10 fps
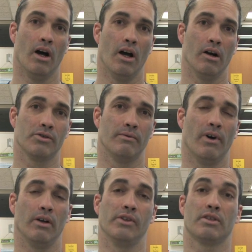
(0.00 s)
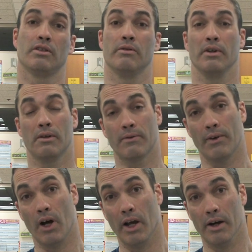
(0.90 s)
I was involved in a serious
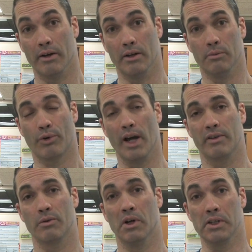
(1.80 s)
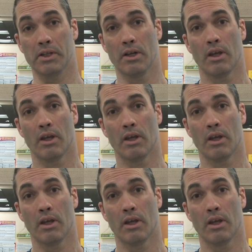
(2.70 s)
fire in a private dwelling.